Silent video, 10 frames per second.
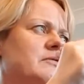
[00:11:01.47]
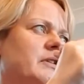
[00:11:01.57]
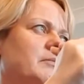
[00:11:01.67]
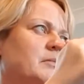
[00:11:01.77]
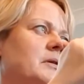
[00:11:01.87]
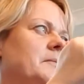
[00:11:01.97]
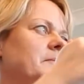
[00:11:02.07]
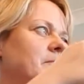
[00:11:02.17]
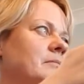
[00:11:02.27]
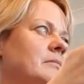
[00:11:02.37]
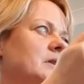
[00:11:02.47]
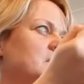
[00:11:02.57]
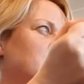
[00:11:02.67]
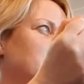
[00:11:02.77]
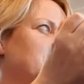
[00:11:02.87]
November,
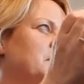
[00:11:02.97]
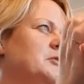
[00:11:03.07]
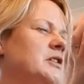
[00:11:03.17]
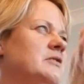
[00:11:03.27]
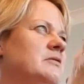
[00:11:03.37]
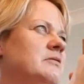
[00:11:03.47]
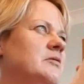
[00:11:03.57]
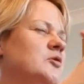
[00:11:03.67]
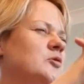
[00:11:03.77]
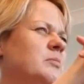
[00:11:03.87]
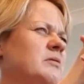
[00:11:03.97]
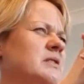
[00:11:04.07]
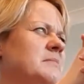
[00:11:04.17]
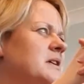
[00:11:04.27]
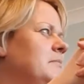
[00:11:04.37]
so I'm going to maybe try and do it October or
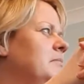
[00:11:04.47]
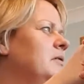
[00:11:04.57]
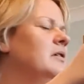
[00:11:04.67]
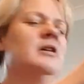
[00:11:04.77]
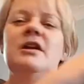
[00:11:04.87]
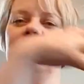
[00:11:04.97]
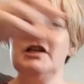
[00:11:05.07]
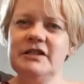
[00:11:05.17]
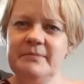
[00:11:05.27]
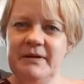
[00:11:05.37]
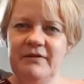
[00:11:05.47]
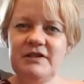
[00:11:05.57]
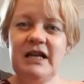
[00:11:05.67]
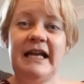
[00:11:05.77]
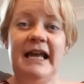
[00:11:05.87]
September.
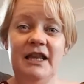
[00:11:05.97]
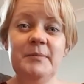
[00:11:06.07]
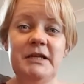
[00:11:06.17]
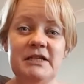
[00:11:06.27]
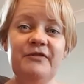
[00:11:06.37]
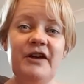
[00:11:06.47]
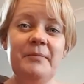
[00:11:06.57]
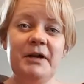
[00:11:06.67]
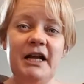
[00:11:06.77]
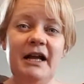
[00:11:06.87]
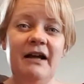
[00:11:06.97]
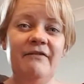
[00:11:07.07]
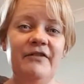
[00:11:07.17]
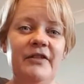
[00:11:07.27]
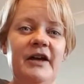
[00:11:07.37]
Because again, the piece of fabric I
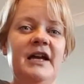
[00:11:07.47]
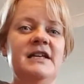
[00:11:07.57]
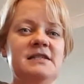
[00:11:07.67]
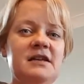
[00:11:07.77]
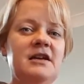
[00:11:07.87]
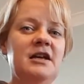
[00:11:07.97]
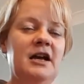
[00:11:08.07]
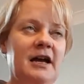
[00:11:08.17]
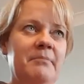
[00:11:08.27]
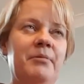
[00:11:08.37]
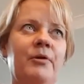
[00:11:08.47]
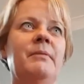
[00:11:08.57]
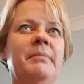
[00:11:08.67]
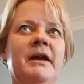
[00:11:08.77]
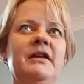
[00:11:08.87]
have for that is I bought
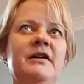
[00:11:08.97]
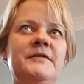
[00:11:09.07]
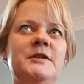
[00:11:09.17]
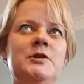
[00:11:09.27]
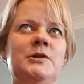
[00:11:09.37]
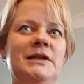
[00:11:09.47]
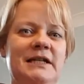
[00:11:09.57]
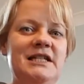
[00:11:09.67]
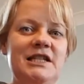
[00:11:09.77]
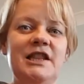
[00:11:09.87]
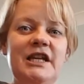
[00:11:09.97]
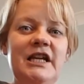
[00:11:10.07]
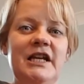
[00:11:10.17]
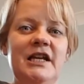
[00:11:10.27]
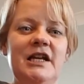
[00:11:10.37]
it big enough to do at least
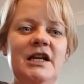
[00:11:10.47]
3